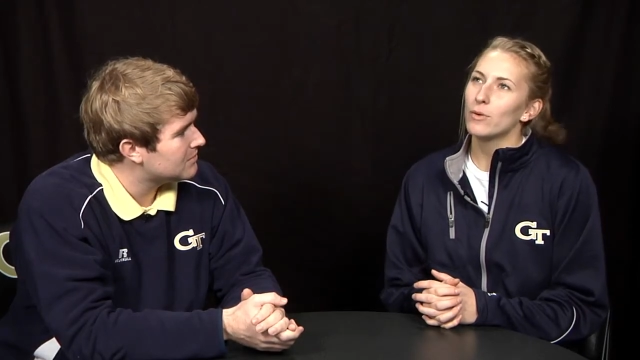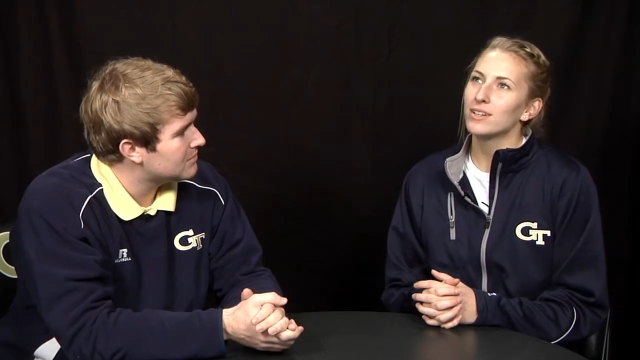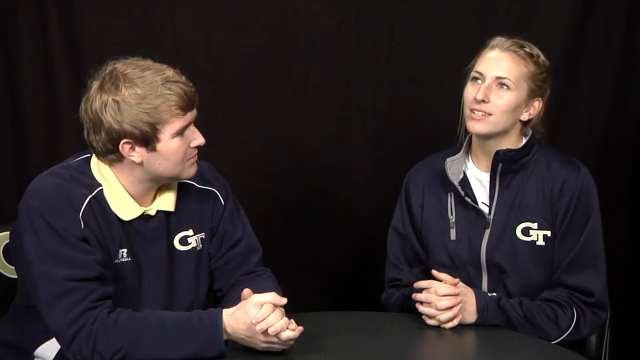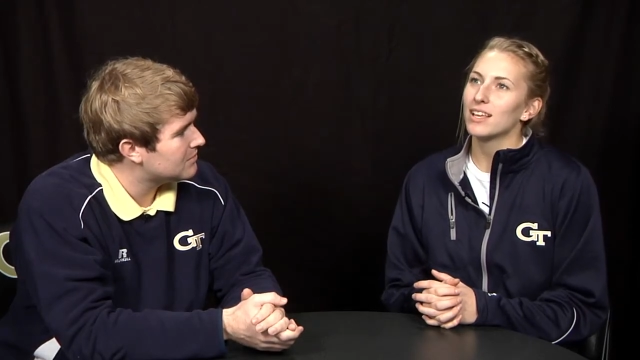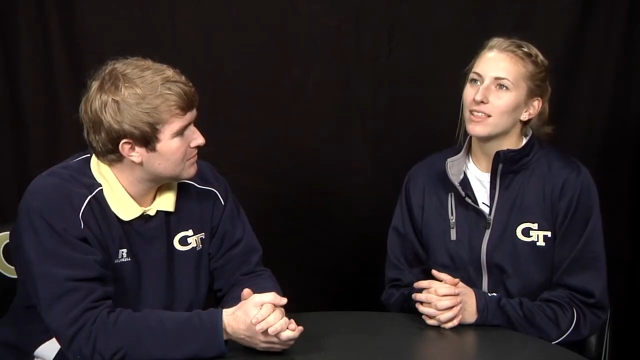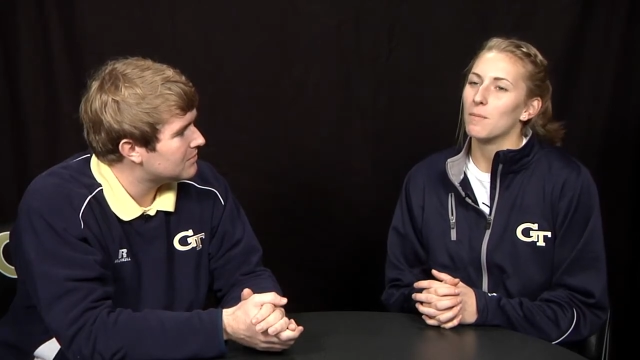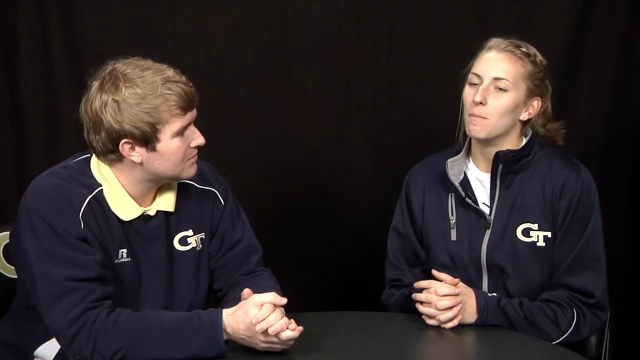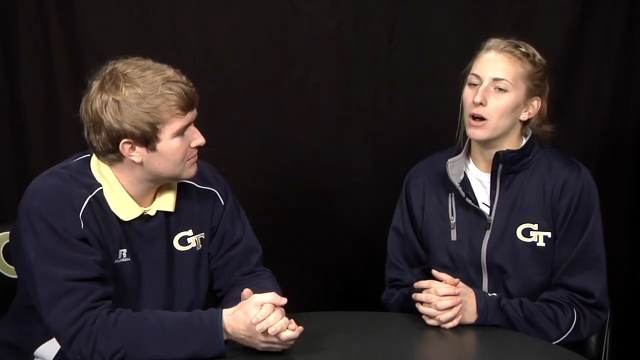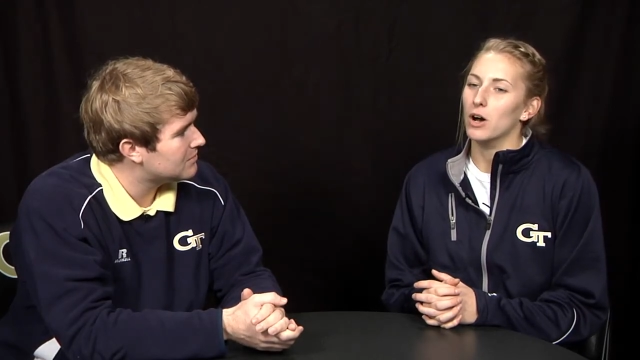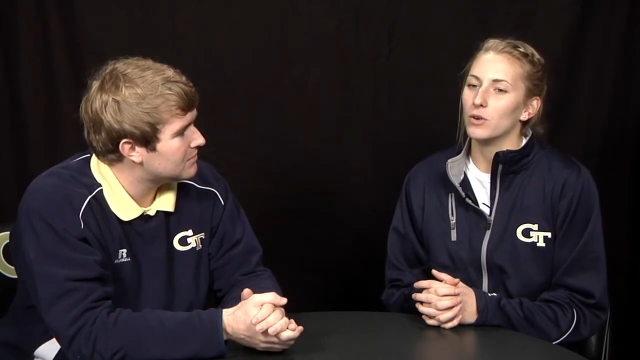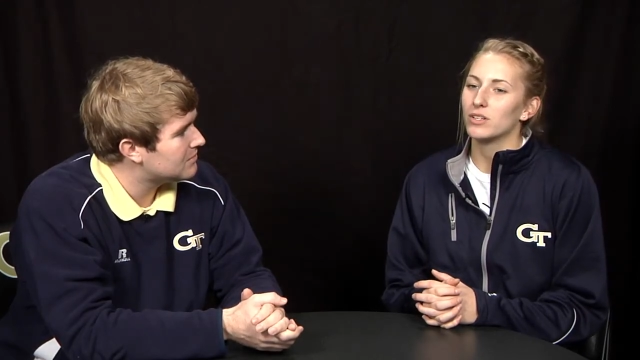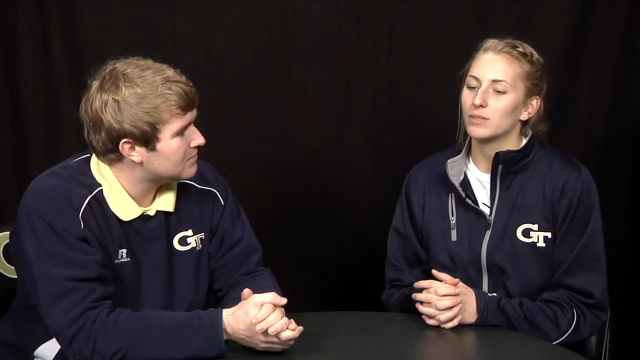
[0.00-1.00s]
Speaker 1: wouldn't say the
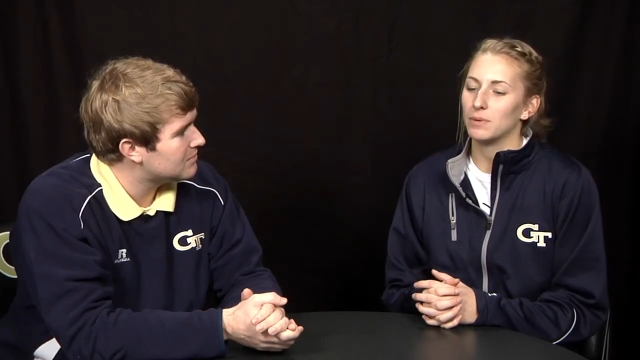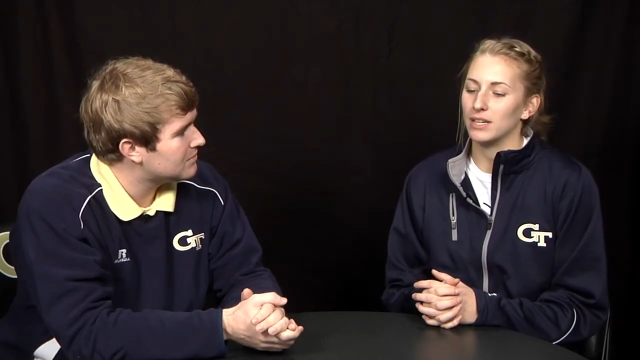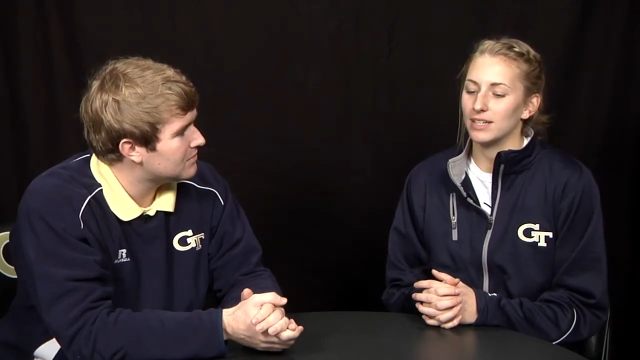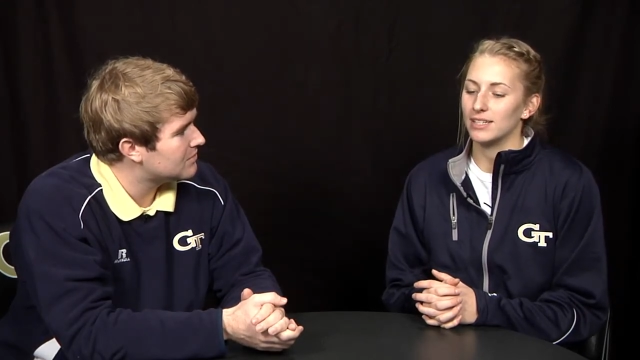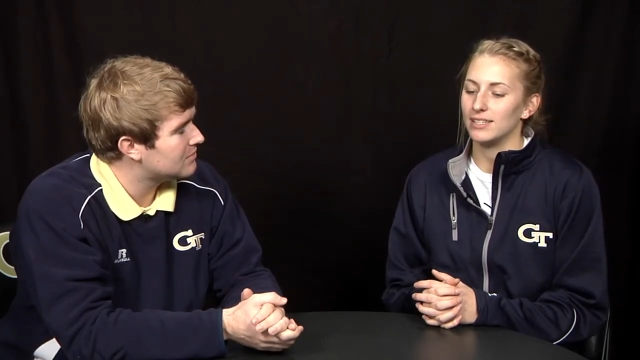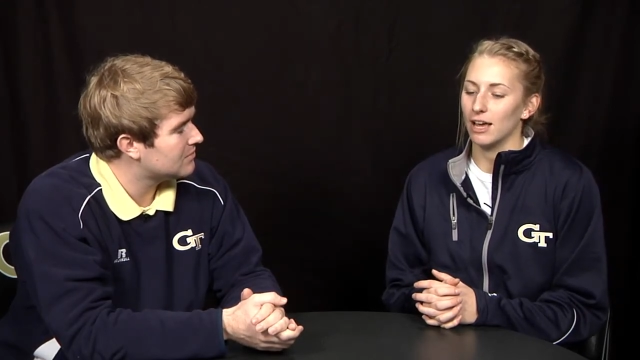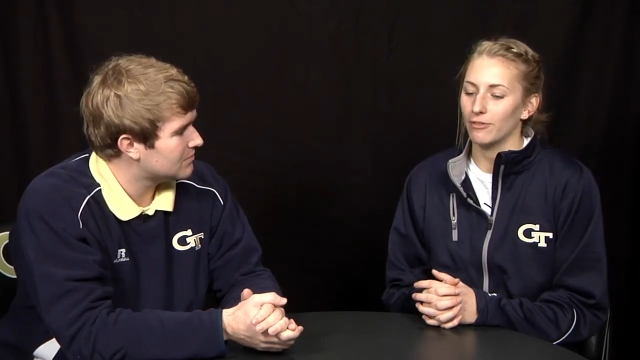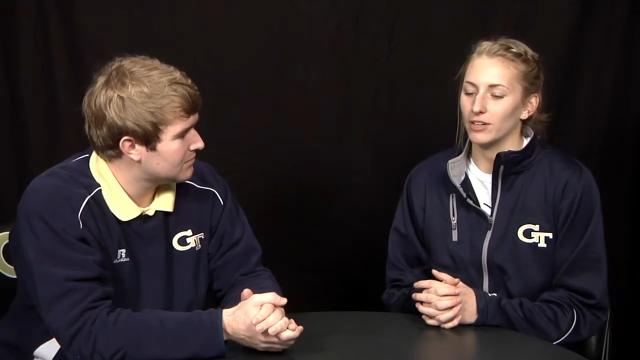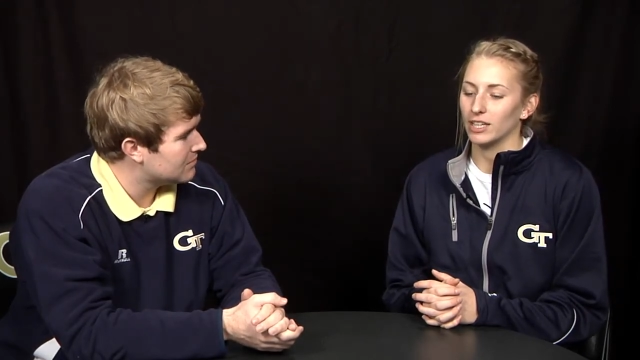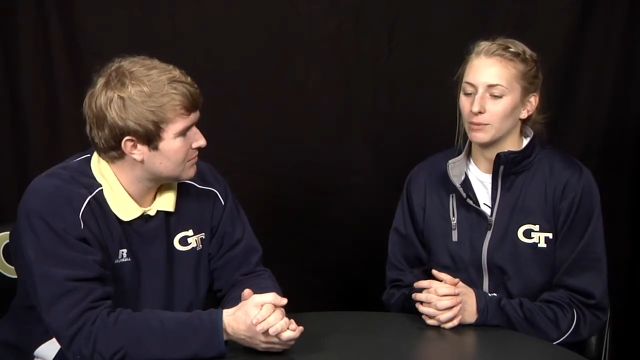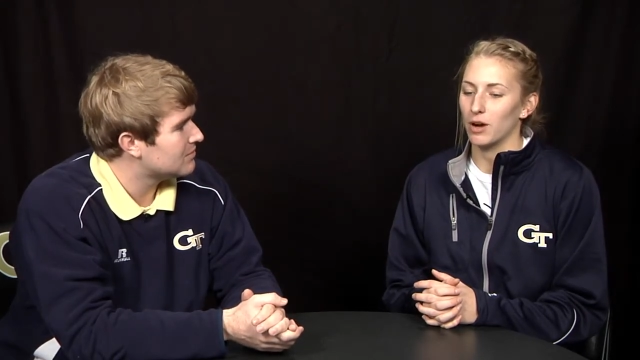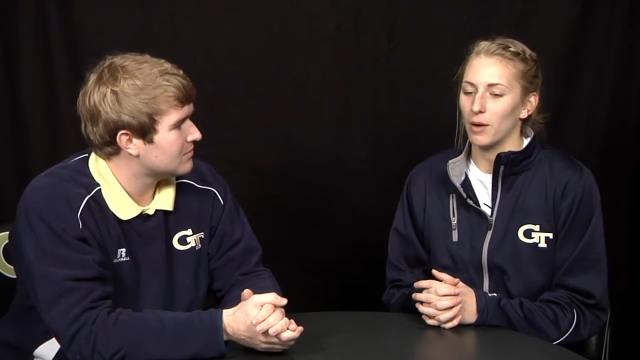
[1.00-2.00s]
most, but it's
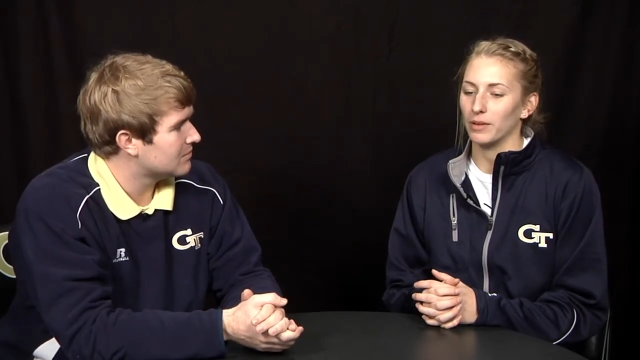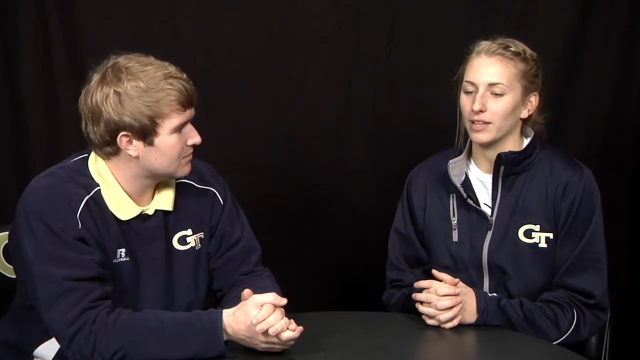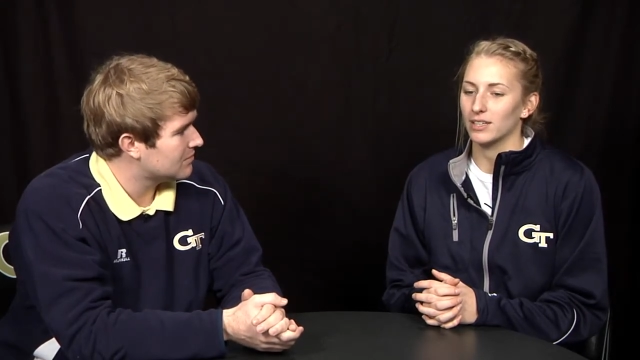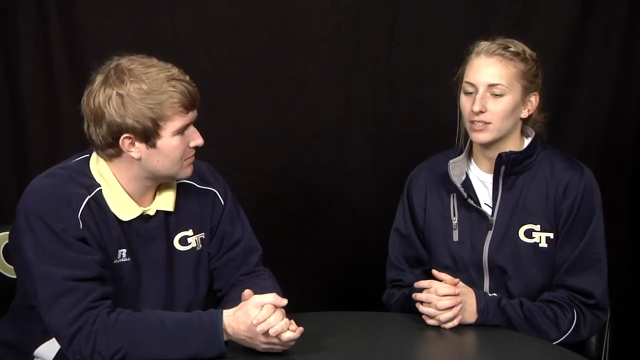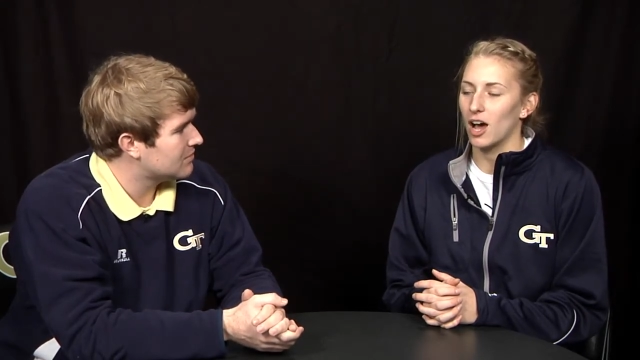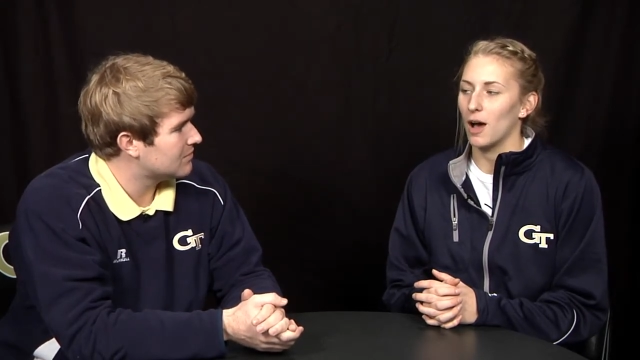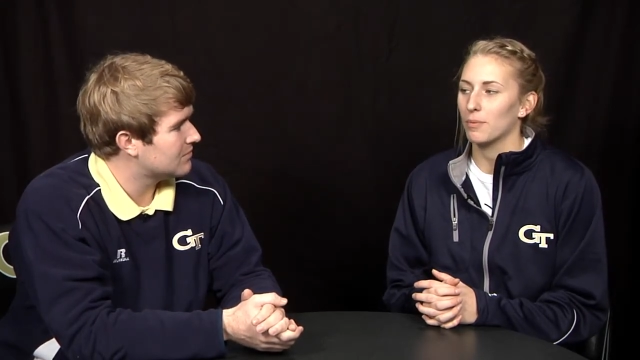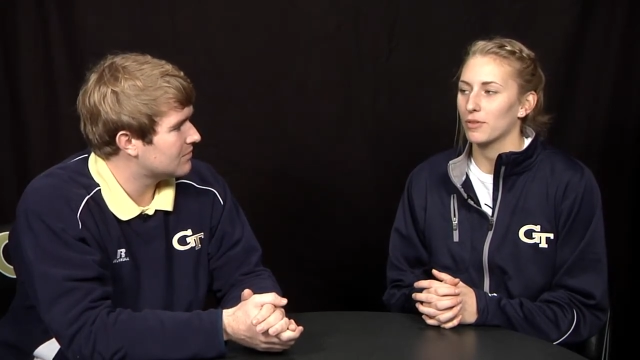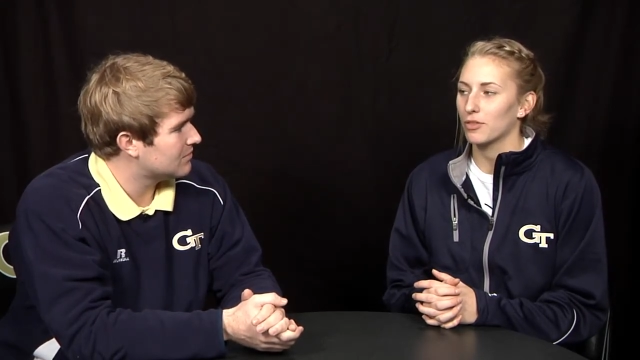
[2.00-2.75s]
definitely probably like top